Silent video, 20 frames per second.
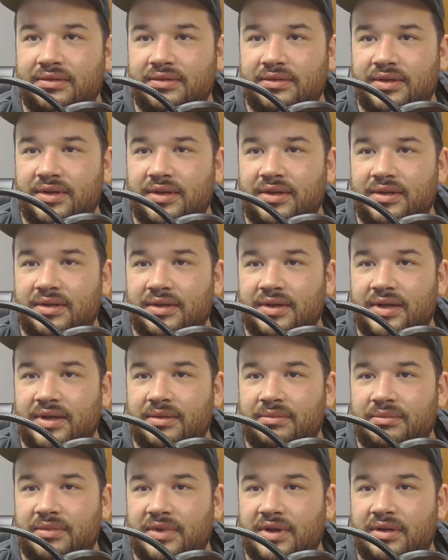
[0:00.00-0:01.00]

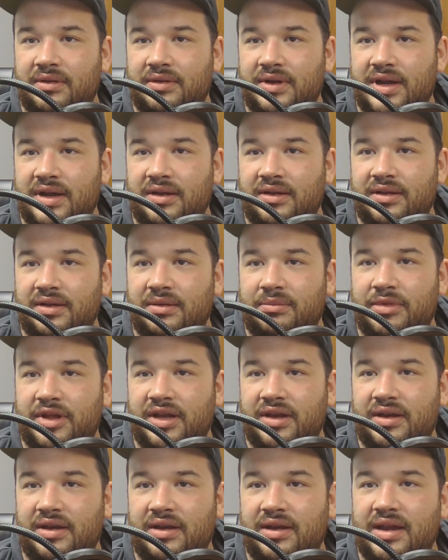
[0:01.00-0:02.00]
Yeah. Go down a little
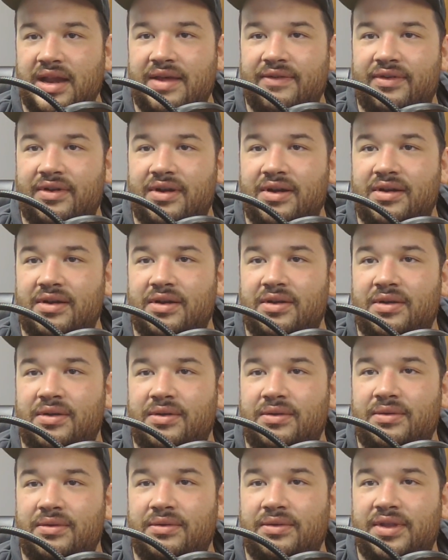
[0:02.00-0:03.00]
bit. Never gonna
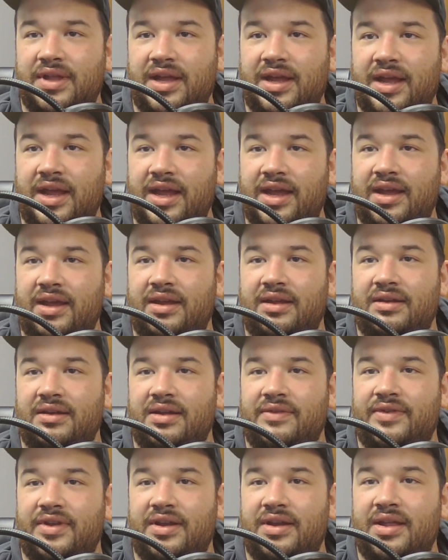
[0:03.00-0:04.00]
hold the hand
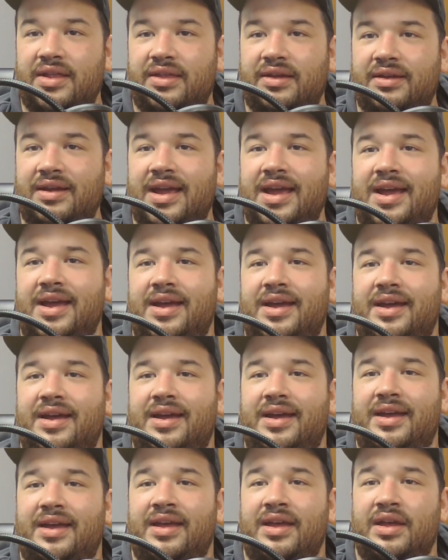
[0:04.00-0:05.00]
of another
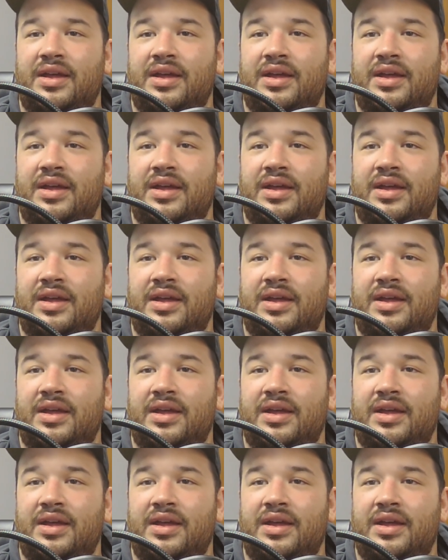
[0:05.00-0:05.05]
guy.